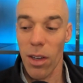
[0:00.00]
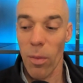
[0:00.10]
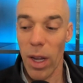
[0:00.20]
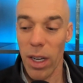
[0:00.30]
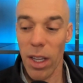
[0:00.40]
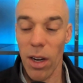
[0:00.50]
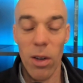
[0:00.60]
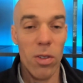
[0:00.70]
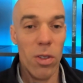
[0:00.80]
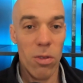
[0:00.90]

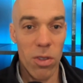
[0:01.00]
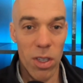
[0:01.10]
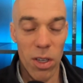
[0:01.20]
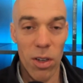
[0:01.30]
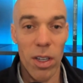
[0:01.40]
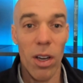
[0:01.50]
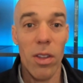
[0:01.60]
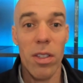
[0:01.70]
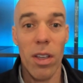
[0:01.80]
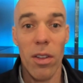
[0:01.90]
Medicare, Social Security, all
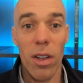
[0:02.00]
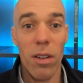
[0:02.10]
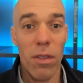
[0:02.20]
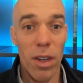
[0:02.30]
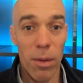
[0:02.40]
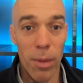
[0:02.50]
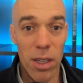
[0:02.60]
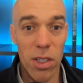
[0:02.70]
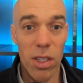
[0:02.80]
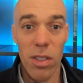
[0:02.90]
these other unfunded
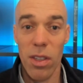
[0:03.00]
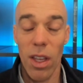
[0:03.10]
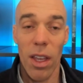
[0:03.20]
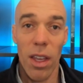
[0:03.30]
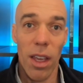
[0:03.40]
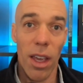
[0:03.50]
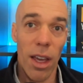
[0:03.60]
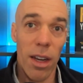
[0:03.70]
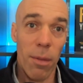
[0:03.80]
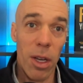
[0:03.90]
pensions.
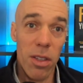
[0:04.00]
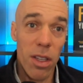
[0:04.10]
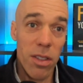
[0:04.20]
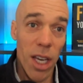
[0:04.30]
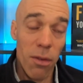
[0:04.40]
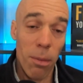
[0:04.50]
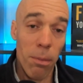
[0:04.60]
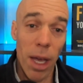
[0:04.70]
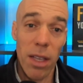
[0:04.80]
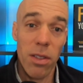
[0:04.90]
And I mean, it's kind of a
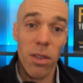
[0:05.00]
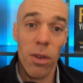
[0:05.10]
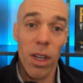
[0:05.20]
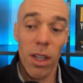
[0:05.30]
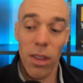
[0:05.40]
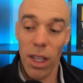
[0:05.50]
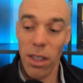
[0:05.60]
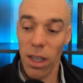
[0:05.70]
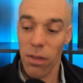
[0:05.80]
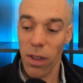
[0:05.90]
mess. So the
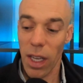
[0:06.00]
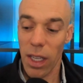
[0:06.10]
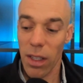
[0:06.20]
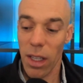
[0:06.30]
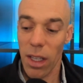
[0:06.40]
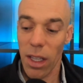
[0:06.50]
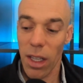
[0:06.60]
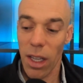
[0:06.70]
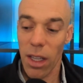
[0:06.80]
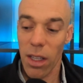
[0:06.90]
idea of like,
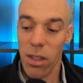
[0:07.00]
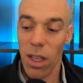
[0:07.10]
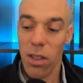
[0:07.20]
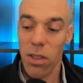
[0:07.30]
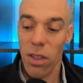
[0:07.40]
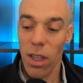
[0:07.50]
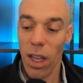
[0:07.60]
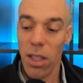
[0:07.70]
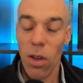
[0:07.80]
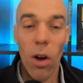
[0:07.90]

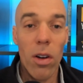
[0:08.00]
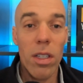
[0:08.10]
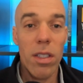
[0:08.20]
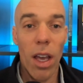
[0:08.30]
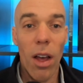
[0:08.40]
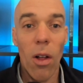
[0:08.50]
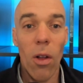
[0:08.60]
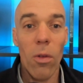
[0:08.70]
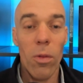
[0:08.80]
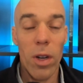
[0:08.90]
it's hard to
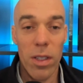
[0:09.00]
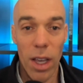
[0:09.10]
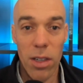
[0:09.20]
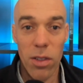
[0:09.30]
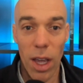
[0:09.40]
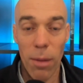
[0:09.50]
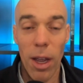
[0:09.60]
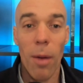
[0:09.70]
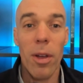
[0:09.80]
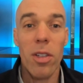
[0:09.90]
tell what is actually happening,
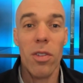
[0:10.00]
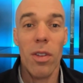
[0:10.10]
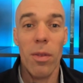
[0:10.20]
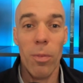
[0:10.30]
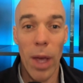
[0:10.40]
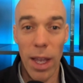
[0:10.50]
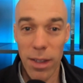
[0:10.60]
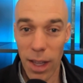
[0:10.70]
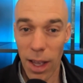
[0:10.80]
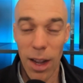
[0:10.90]
how much bad
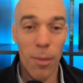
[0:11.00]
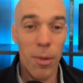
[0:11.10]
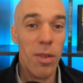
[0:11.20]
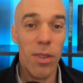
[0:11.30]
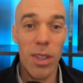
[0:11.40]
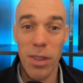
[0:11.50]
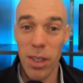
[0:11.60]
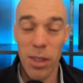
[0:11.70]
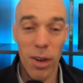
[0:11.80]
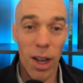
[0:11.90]
debt, how of these
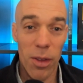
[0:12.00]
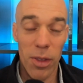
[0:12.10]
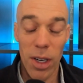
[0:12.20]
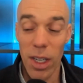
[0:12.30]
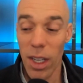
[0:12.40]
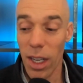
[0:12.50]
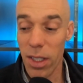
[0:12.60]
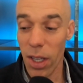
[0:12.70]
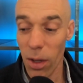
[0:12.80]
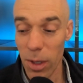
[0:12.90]
things that are out there
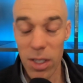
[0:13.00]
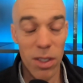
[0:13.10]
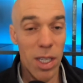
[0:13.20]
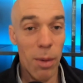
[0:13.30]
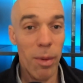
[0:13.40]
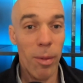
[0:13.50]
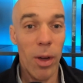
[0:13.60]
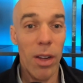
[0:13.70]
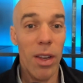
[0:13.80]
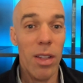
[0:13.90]
until it reaches a tipping
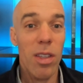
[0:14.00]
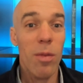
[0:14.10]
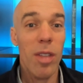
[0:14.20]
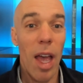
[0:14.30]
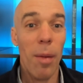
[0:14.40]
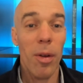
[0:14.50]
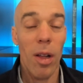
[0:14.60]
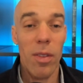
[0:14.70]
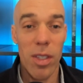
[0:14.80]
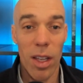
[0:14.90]
point, and then it seems to happen all
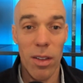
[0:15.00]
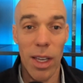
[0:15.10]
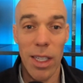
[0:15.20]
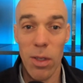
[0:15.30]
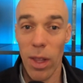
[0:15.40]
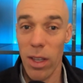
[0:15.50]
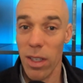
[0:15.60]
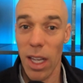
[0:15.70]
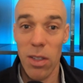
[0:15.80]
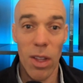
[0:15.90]
of a sudden. Like in
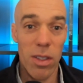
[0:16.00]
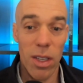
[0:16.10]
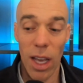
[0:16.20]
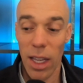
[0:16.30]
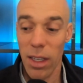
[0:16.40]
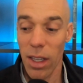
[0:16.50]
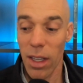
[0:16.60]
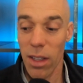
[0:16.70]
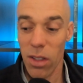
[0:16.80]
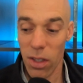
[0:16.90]
2008, 2009,
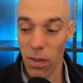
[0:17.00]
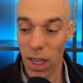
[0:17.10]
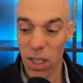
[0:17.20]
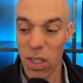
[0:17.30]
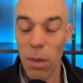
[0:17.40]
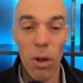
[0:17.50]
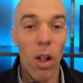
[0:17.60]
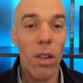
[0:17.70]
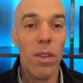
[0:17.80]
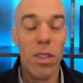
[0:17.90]
this stuff kind of seemed
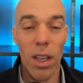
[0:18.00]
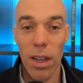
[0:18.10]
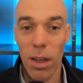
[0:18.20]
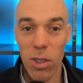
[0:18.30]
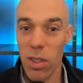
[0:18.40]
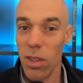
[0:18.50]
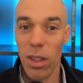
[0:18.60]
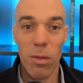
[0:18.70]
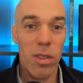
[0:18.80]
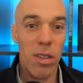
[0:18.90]
all of a sudden. It was just like
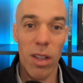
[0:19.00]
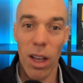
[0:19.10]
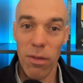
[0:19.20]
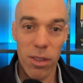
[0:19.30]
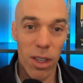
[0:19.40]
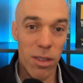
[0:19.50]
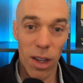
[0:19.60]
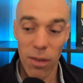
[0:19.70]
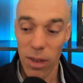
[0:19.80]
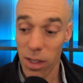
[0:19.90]
there was this loss of
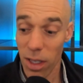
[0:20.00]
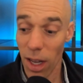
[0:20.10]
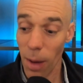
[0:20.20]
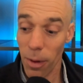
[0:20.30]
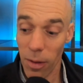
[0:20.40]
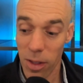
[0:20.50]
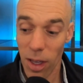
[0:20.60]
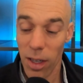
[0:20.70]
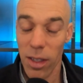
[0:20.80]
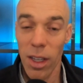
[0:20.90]
confidence. It didn't happen all of a
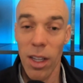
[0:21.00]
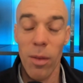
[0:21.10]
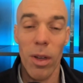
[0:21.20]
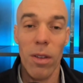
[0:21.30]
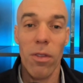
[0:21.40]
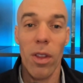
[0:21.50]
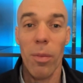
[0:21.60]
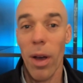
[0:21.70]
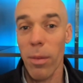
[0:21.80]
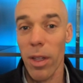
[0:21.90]
sudden, but for the
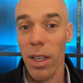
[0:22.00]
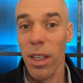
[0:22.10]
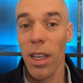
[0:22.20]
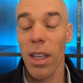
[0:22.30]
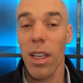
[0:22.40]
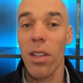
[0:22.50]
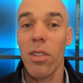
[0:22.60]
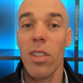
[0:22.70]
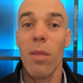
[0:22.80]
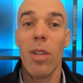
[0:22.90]
public, it
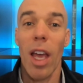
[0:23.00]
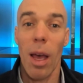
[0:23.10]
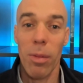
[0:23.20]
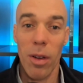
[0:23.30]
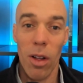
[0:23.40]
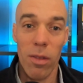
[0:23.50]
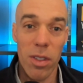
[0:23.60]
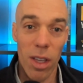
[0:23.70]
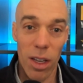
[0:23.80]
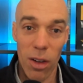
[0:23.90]
seemed to happen all of a
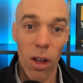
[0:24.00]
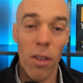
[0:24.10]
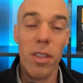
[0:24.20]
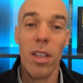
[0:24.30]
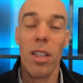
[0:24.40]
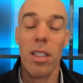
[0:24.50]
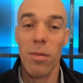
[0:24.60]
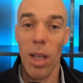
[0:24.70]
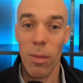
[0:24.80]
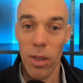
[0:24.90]
sudden. All of a sudden in
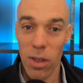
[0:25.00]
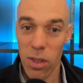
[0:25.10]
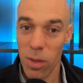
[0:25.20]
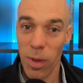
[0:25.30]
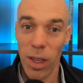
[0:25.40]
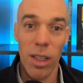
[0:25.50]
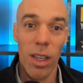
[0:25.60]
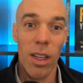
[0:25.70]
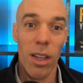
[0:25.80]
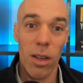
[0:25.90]
September, there's this big
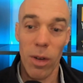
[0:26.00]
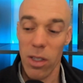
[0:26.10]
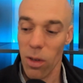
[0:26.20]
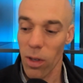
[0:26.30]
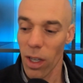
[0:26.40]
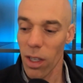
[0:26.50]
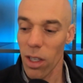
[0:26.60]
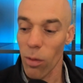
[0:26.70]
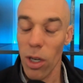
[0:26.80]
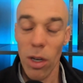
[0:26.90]
unrest. So
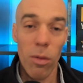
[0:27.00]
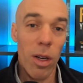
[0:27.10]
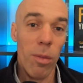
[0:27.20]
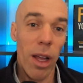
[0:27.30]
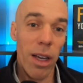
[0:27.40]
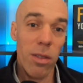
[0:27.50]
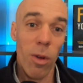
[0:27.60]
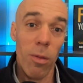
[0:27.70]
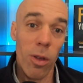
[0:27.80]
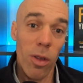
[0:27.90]
we don't know what a black
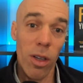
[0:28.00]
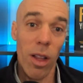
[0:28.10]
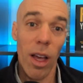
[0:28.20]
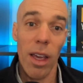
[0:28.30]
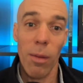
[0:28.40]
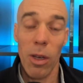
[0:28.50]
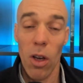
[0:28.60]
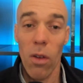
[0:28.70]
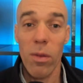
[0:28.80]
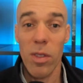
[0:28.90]
swan will look like. I mean,
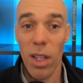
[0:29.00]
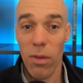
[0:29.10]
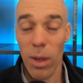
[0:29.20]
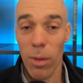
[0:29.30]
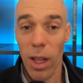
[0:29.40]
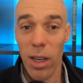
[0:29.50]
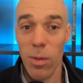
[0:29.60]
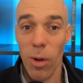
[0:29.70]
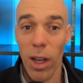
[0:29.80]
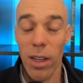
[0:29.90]
COVID was definitely a black
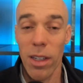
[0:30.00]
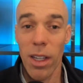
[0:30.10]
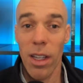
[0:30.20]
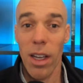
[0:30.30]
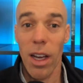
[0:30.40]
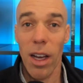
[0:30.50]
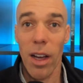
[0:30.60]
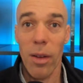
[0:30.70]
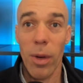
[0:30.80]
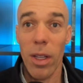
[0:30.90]
swan.
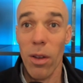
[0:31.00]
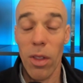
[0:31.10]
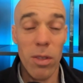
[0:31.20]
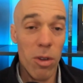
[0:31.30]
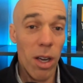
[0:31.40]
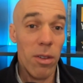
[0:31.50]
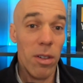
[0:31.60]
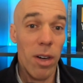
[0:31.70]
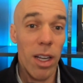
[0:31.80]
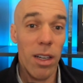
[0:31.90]
But things recovered,
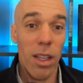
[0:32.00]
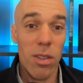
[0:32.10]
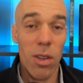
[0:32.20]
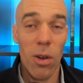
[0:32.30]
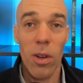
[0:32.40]
right? And so,